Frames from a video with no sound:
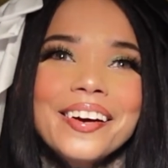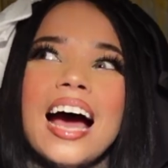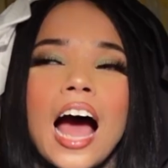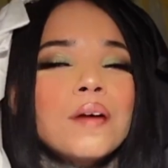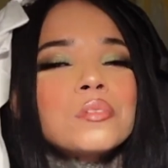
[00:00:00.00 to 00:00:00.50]

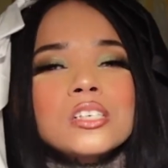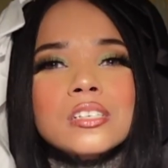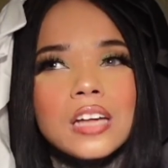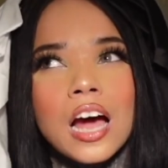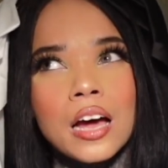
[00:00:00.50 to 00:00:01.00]

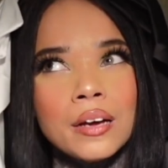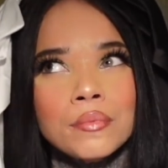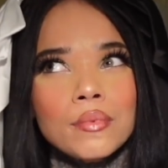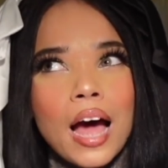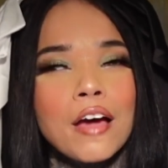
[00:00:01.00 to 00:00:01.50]

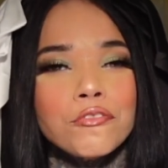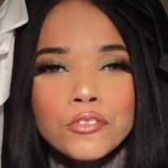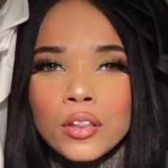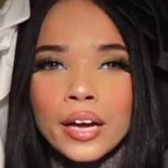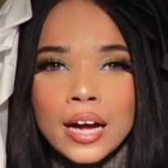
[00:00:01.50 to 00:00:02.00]
I
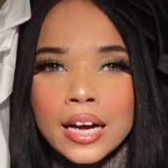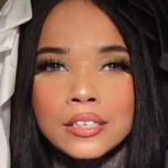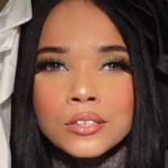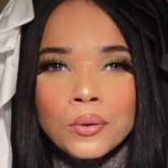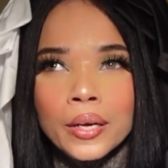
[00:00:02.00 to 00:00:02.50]
feel like I got
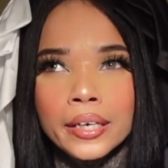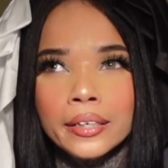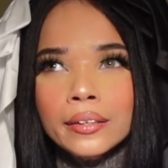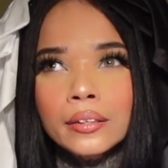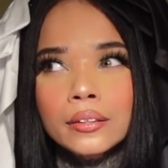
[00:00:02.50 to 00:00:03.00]
so lucky